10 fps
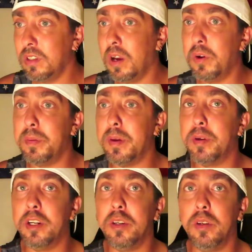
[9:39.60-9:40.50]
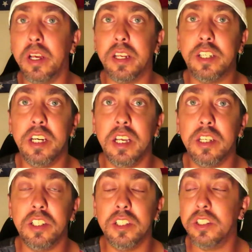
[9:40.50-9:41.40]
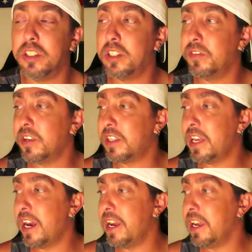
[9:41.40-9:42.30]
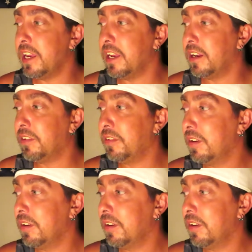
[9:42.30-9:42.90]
I want to be able to do like challenges and stuff like that. And